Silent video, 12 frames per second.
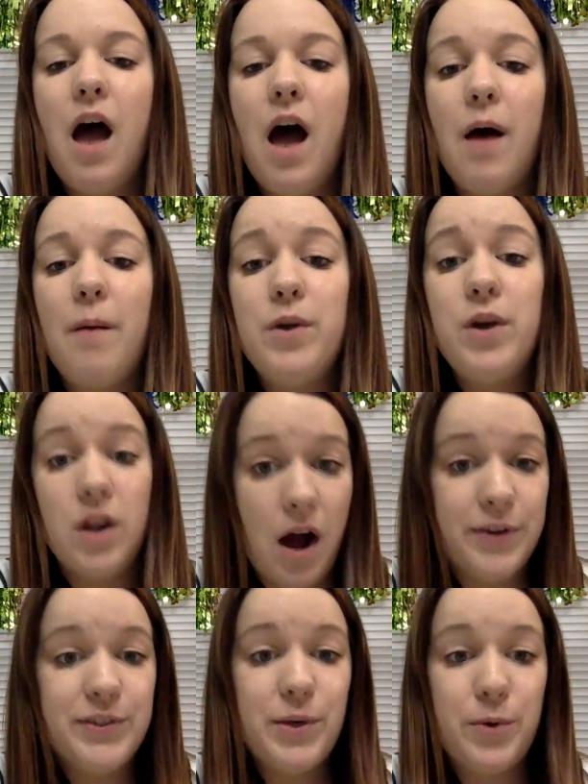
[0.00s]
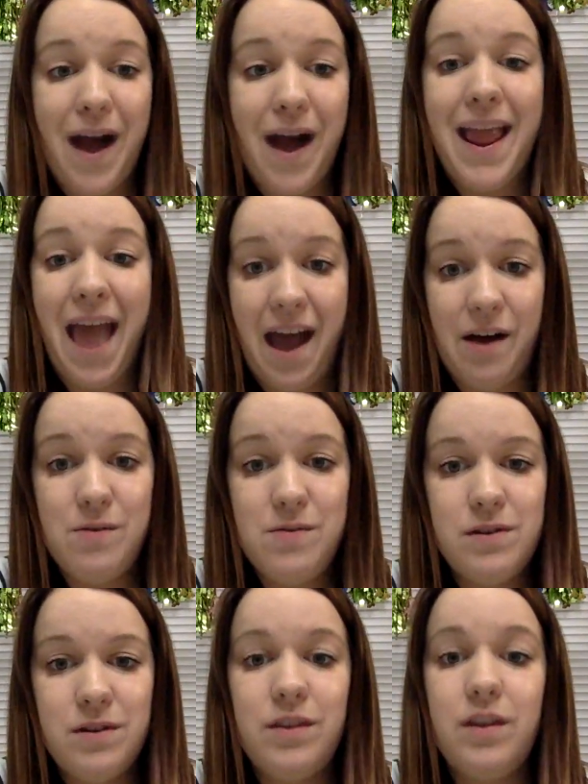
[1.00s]
You can also write
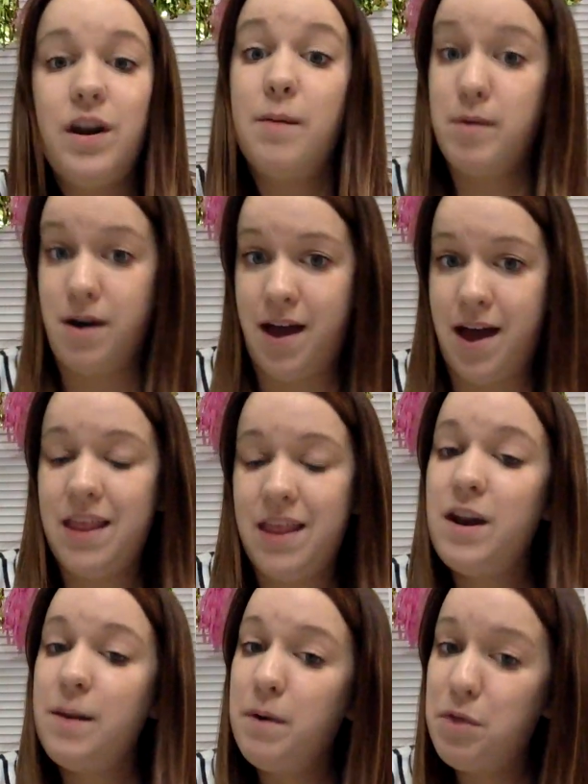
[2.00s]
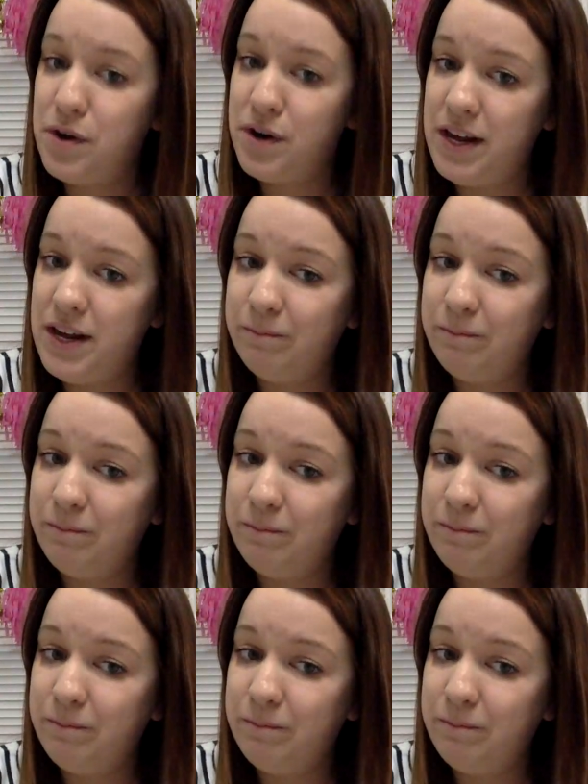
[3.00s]
out the number 9 and the number 30.